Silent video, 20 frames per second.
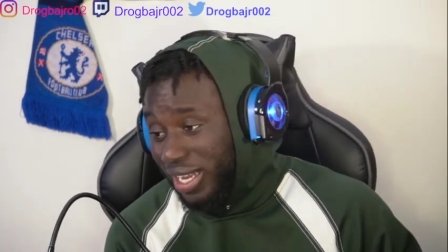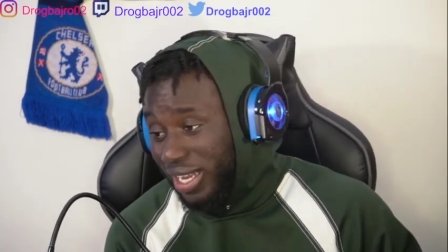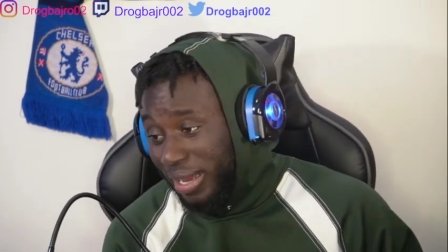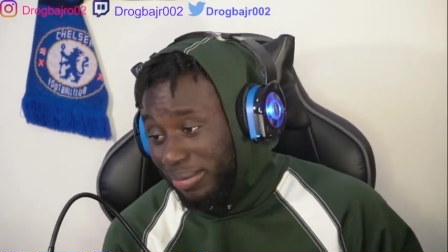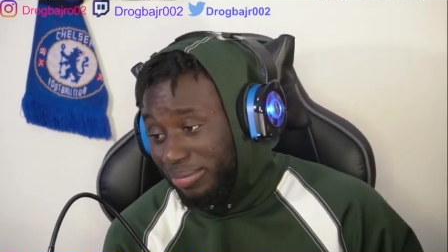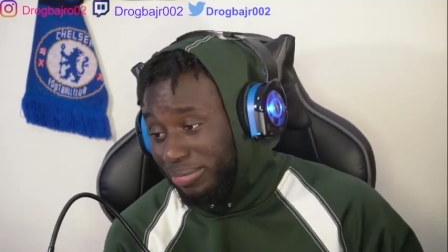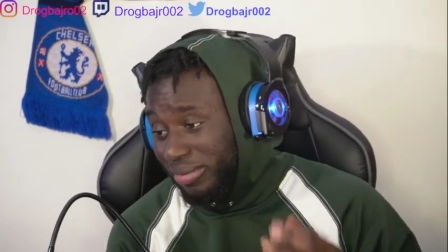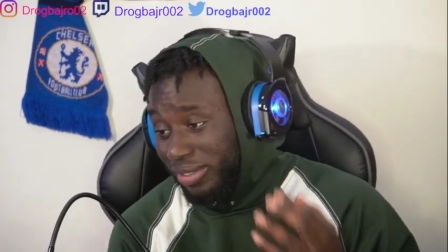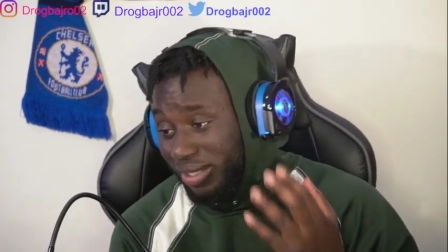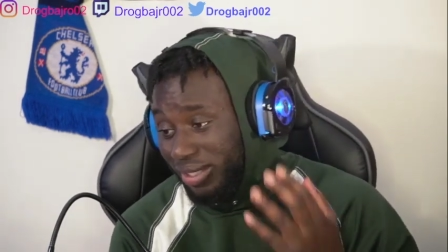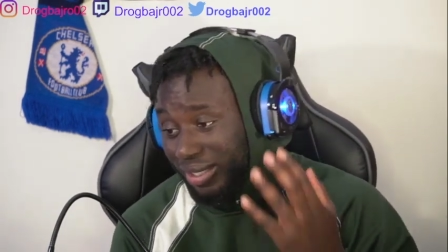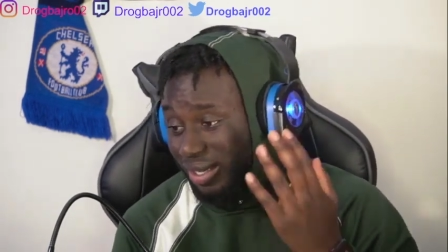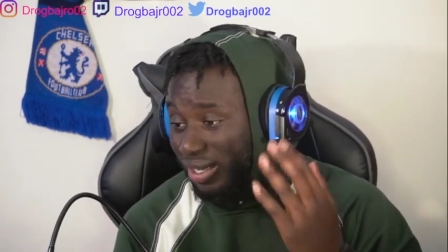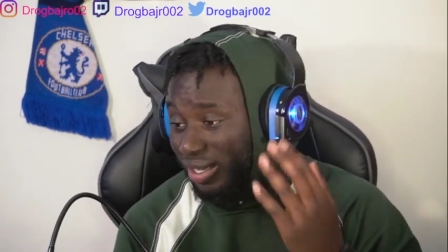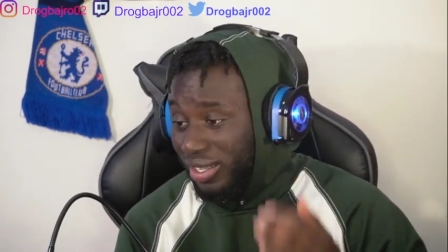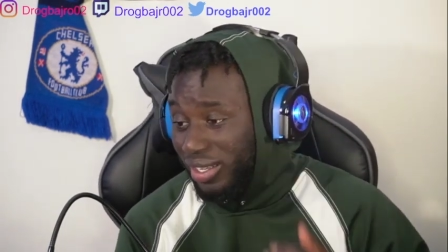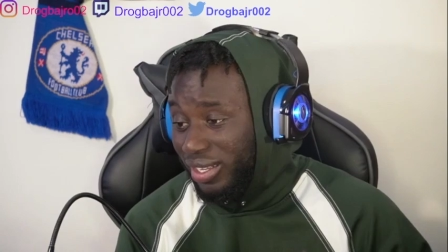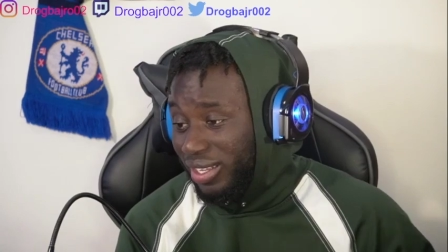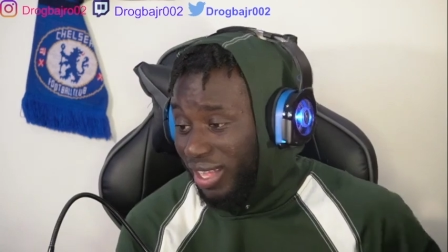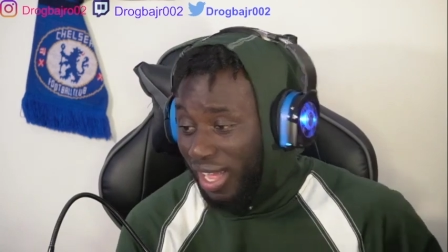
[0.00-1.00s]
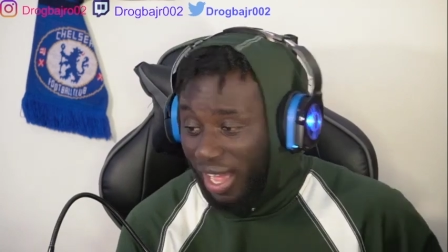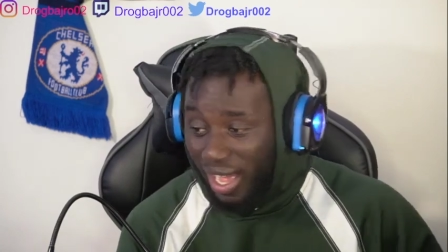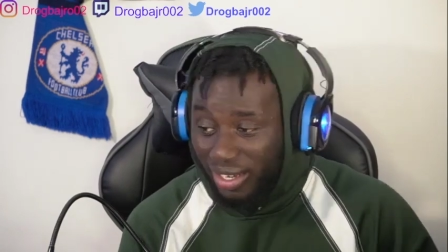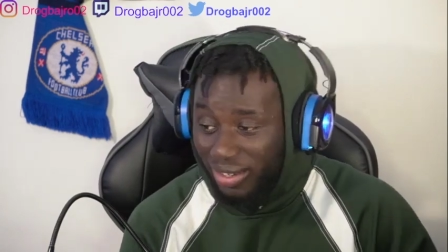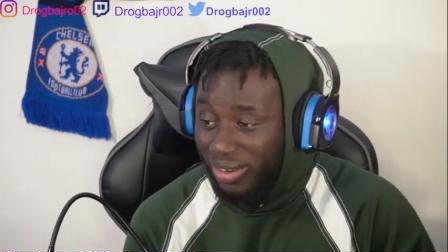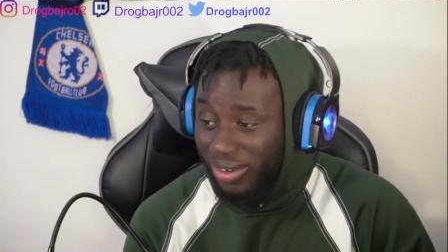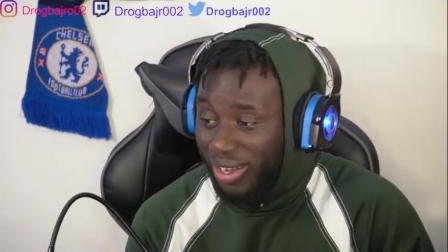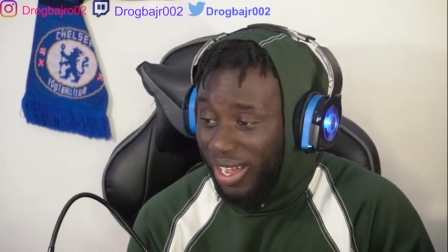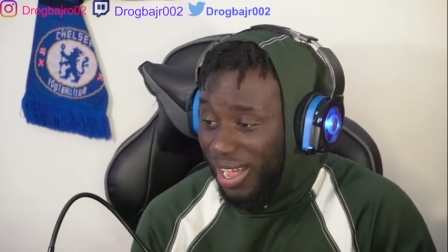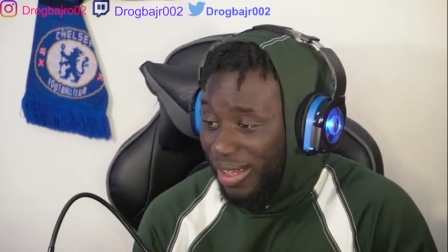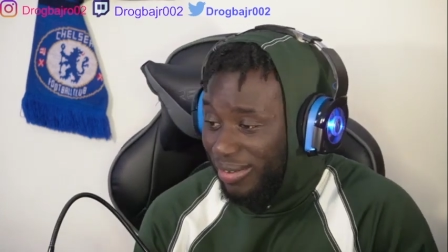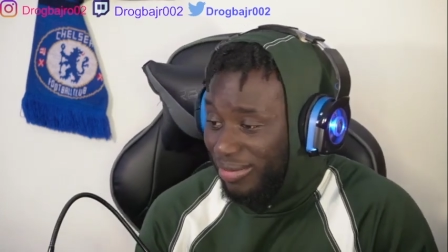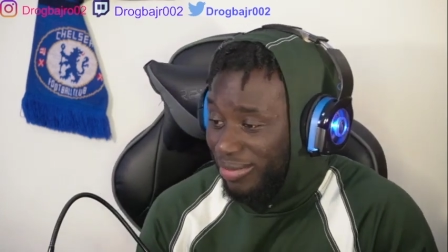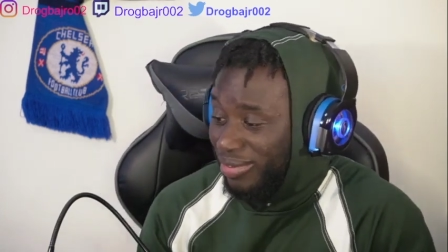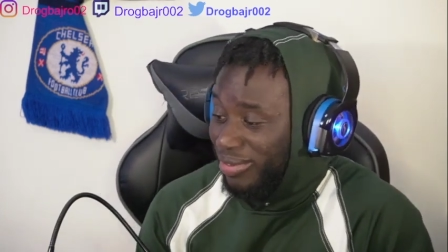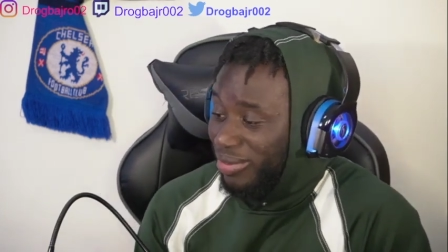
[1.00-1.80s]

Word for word: I don't have